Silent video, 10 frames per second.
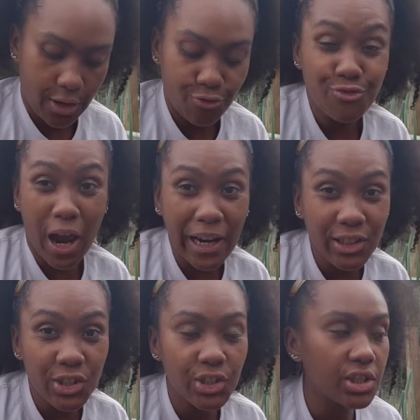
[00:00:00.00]

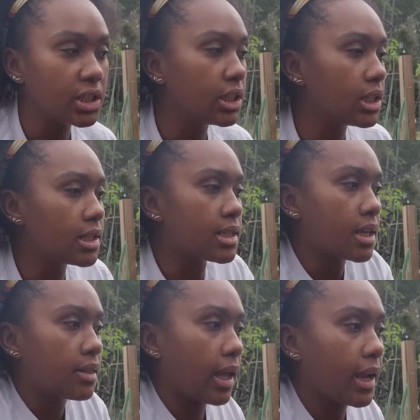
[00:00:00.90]
radish seeds,
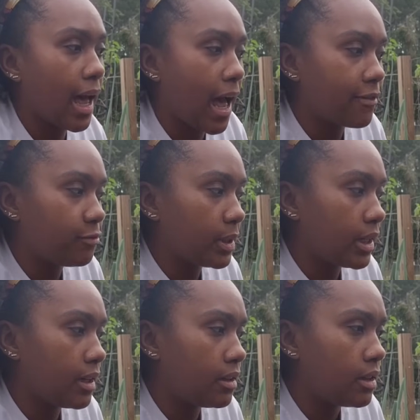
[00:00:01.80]
like half
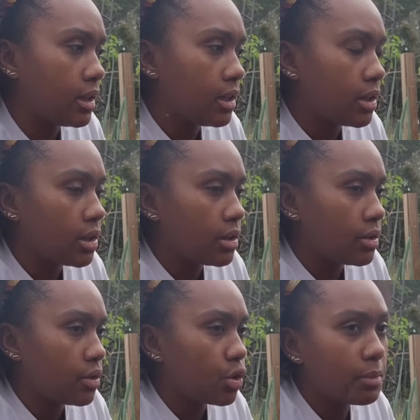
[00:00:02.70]
bed,
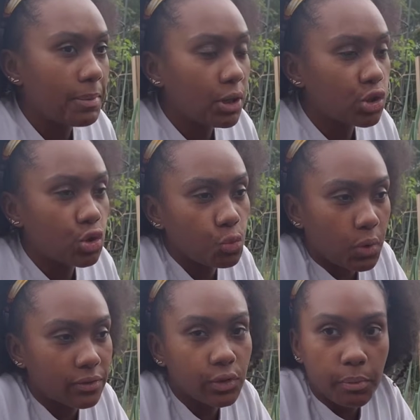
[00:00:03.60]
or maybe I'll just do
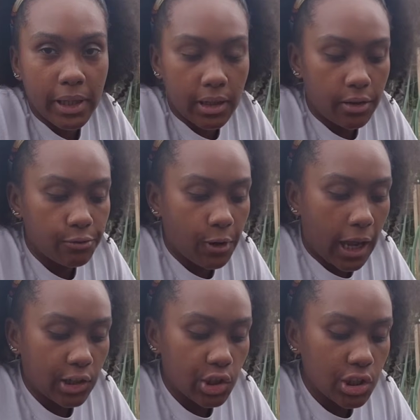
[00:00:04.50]
1 full bed of
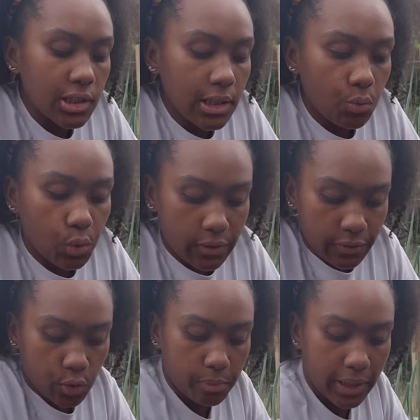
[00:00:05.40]
radishes and 1
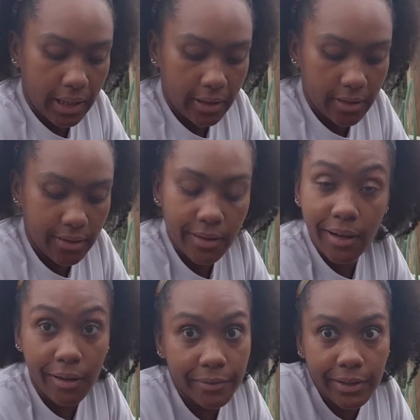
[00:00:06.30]
full bed
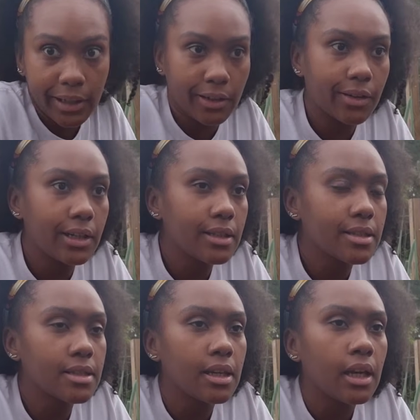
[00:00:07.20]
of
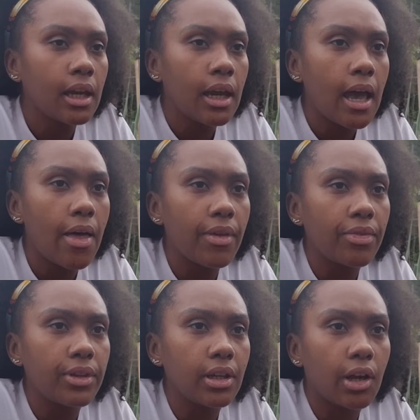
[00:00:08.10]
carrots, and then
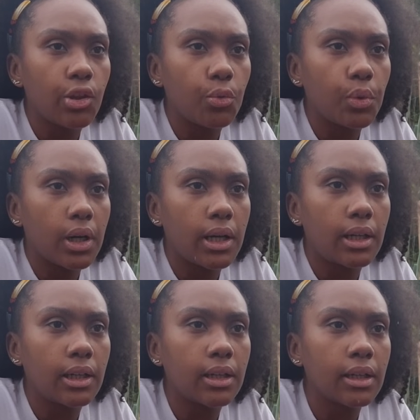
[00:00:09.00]
the other
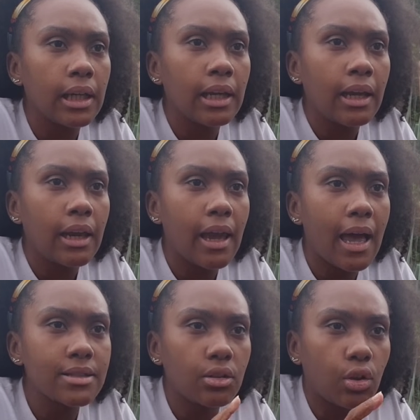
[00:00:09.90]
one, it
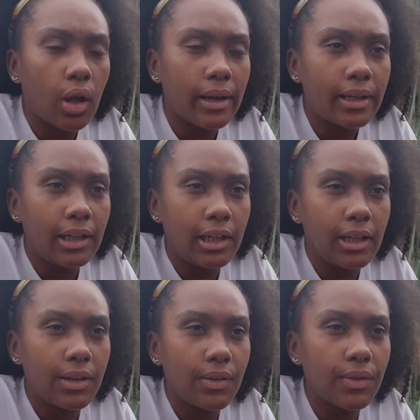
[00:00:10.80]
has a lot
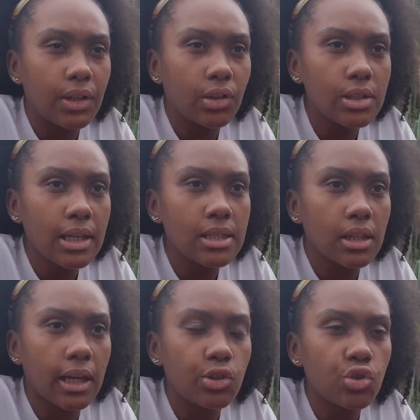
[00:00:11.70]
of, it looks like
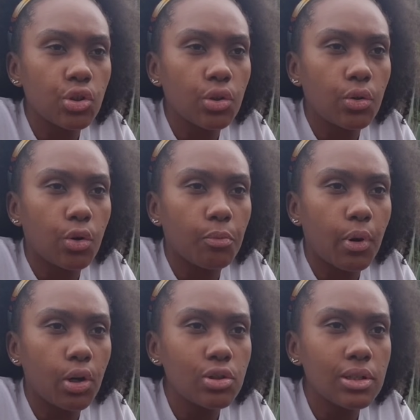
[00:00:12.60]
cilantro or
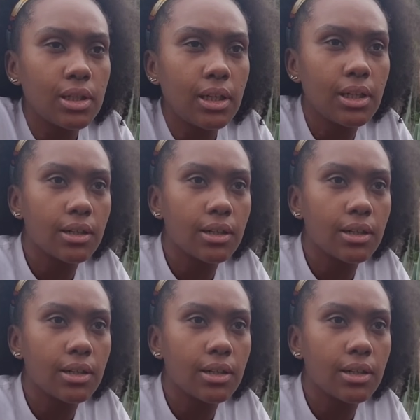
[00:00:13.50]
parsley